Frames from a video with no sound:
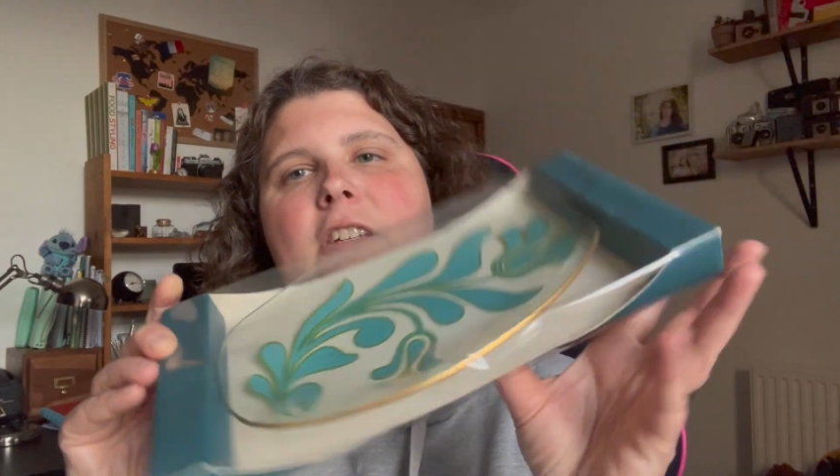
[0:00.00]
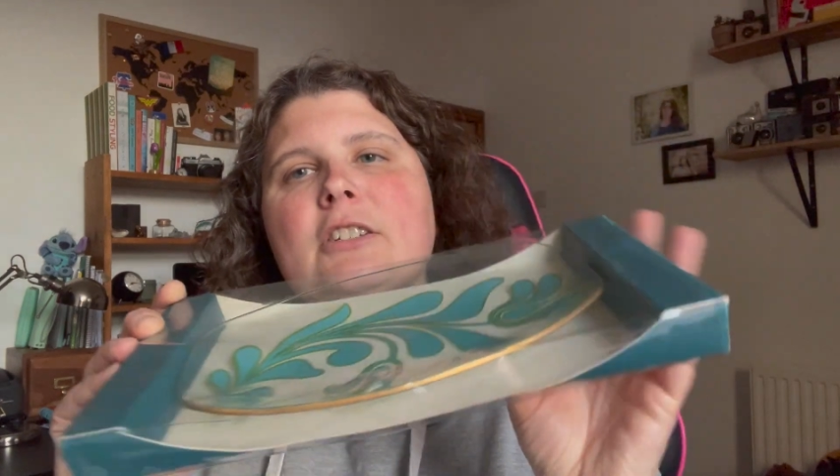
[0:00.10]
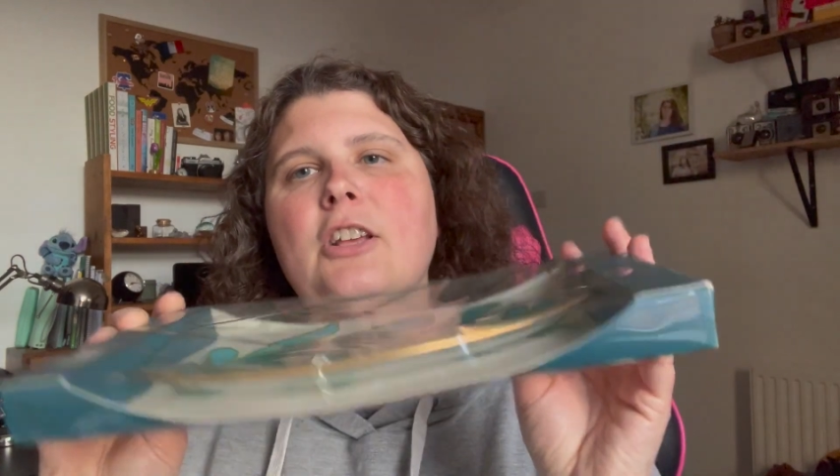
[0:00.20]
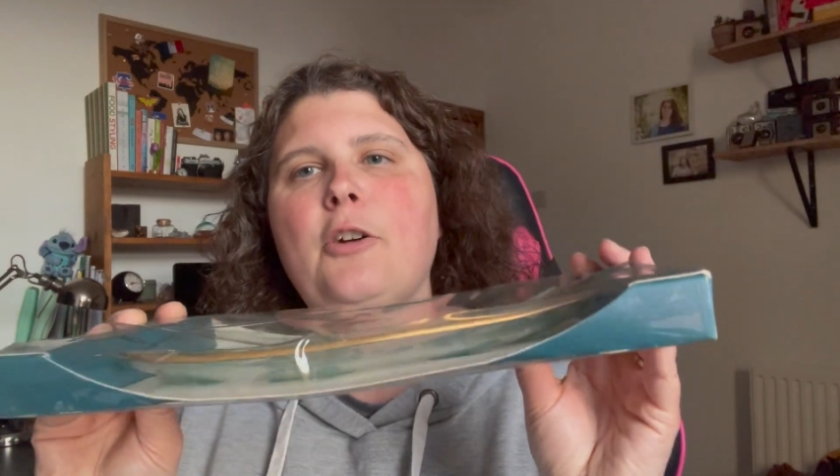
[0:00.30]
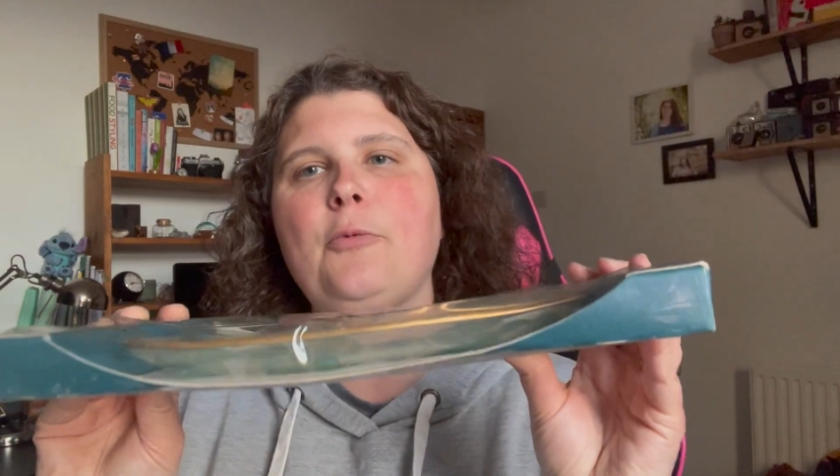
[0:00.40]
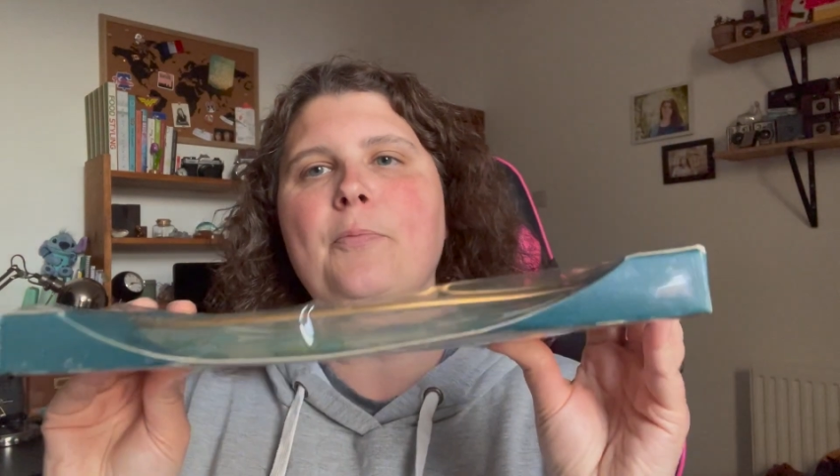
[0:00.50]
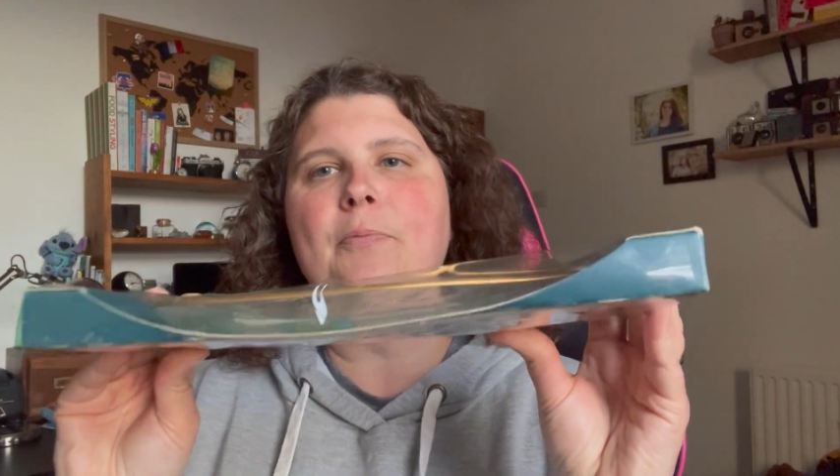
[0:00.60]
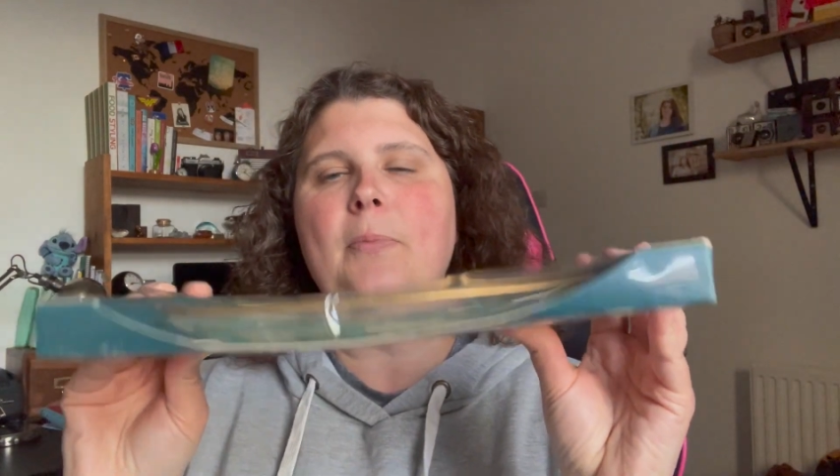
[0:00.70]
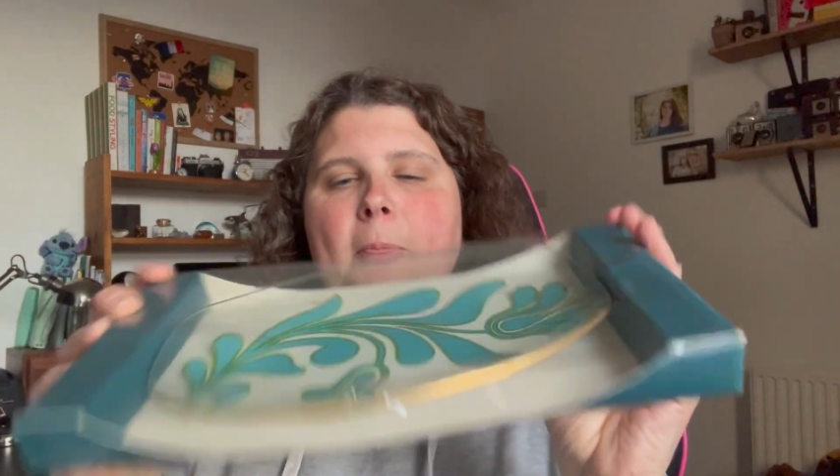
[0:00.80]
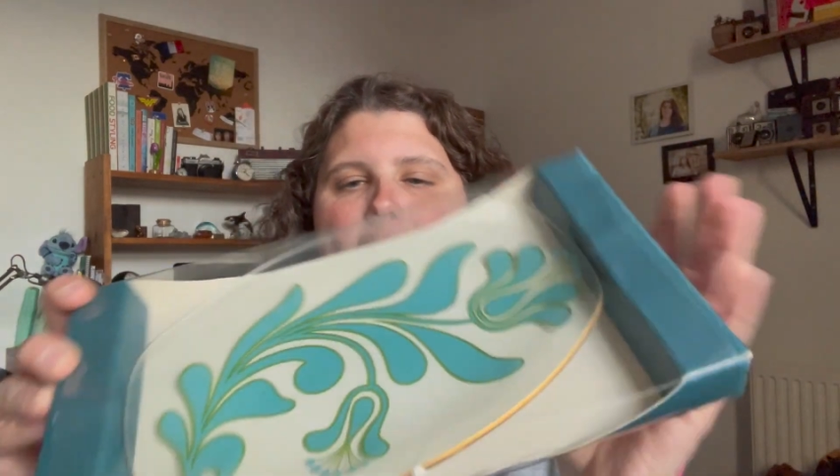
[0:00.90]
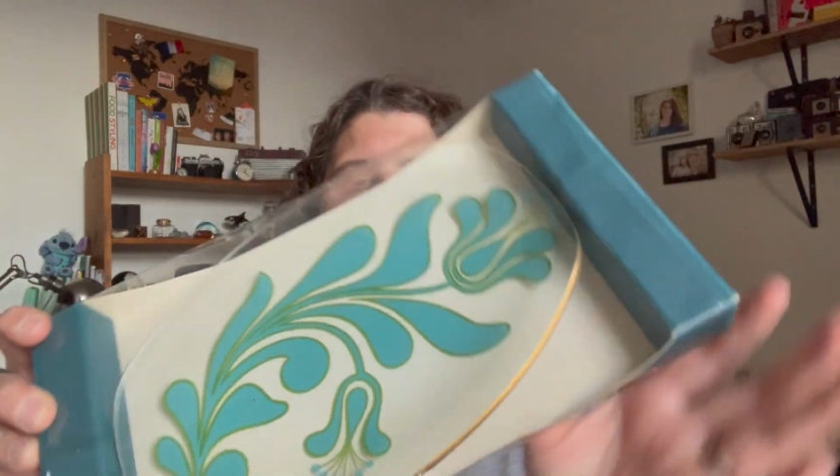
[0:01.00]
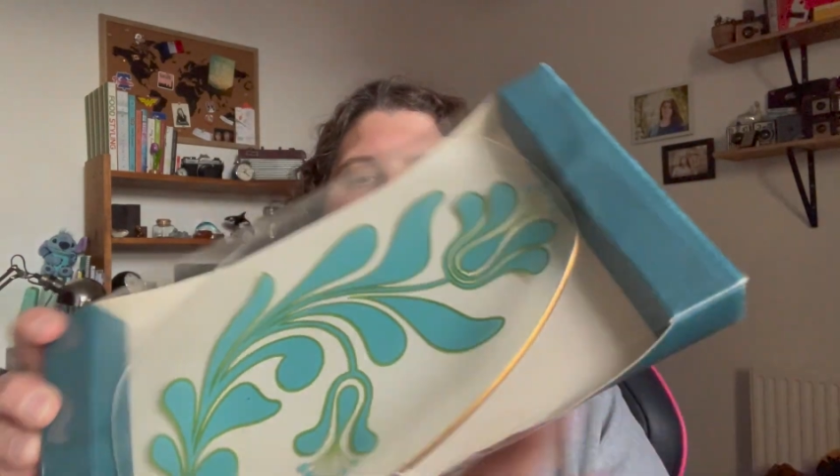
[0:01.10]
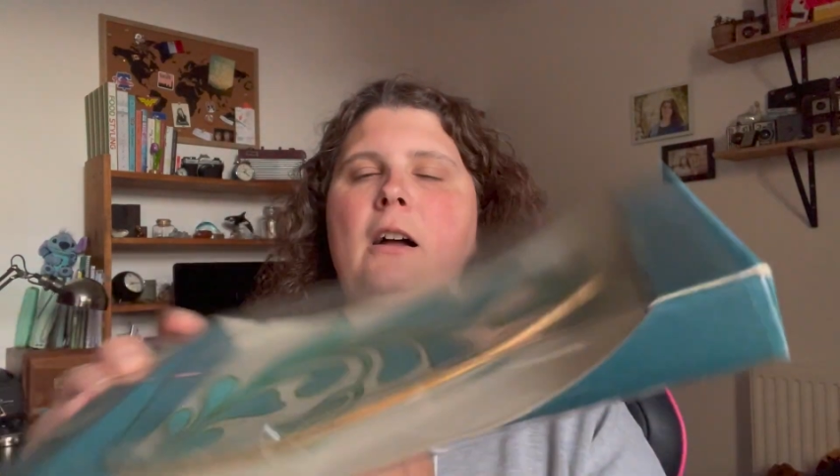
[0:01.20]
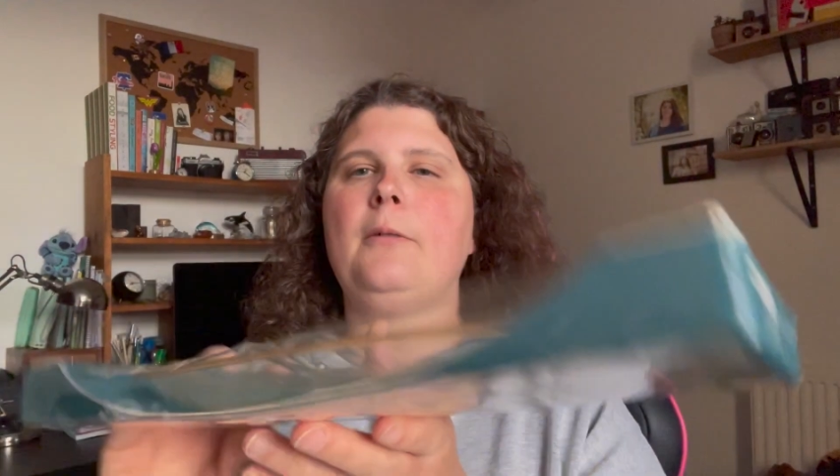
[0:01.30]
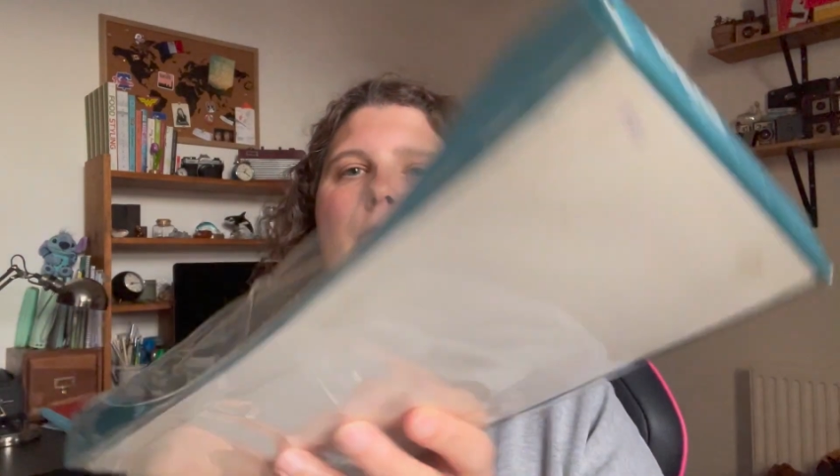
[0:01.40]
So
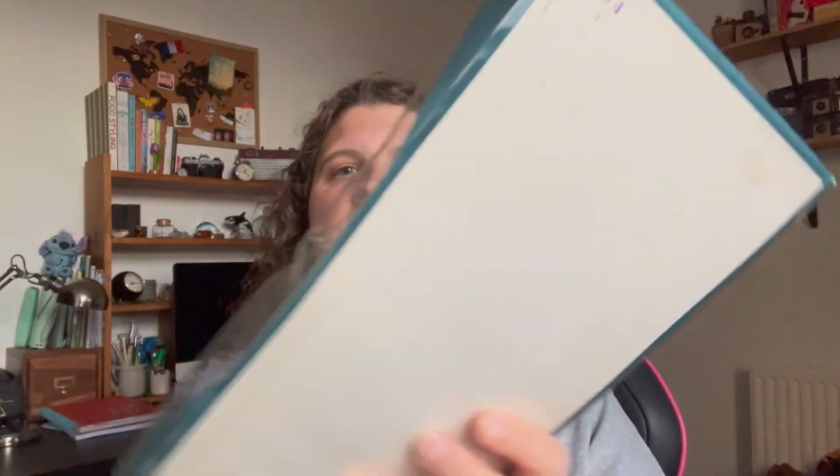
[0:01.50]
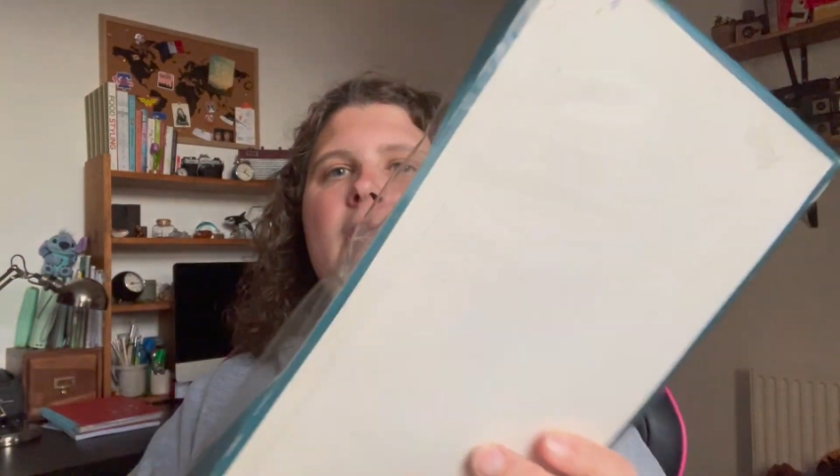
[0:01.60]
and